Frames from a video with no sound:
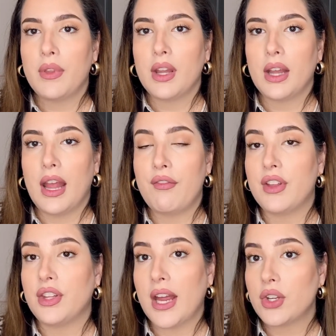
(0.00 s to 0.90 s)
if the
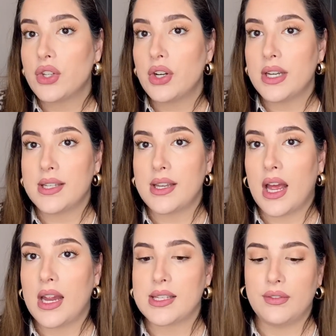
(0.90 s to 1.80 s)
texture is
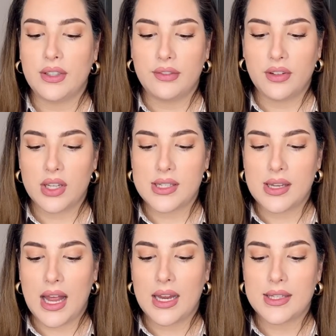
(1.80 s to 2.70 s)
nice, if it feels
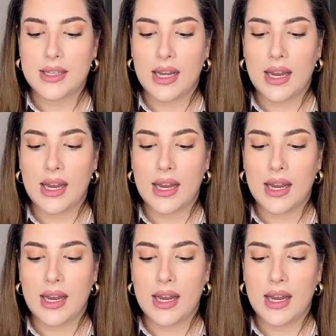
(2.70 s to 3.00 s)
nicely